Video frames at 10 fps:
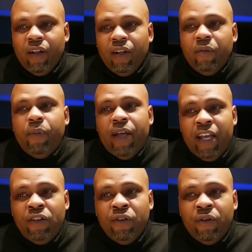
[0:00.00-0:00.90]
pay
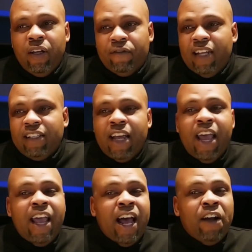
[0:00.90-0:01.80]
you. If they say,
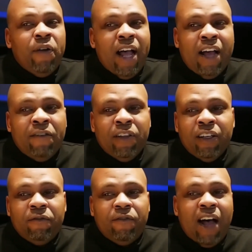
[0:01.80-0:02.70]
hey, I don't have the
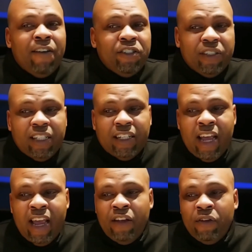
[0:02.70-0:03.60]
500
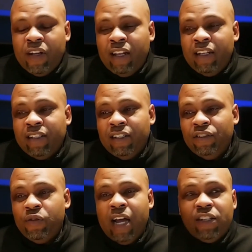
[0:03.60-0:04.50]
today, you say, listen, you
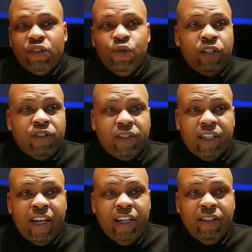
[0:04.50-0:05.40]
got 200
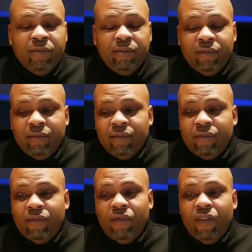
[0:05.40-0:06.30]
today.
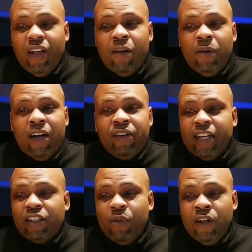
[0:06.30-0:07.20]
How about
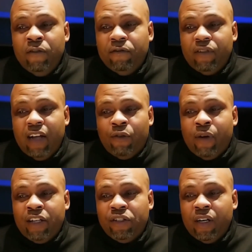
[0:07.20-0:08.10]
next month? I'll
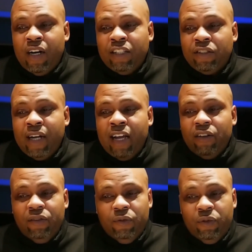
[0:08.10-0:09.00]
write you a contract.
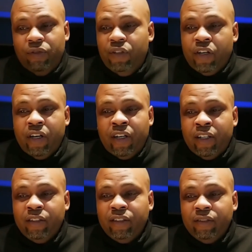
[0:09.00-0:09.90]
You're going to
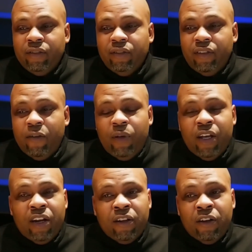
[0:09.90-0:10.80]
give me
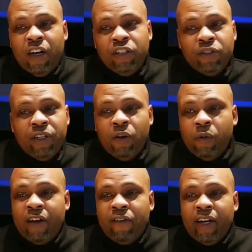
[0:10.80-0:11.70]
another 100 or
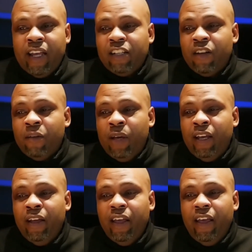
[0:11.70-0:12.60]
whatever the case may
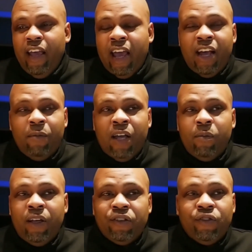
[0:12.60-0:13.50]
be. And that might
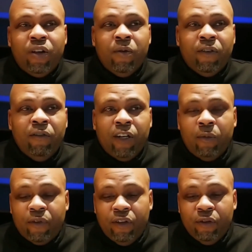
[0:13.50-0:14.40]
be a stream of income
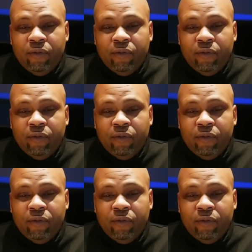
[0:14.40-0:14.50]
for you.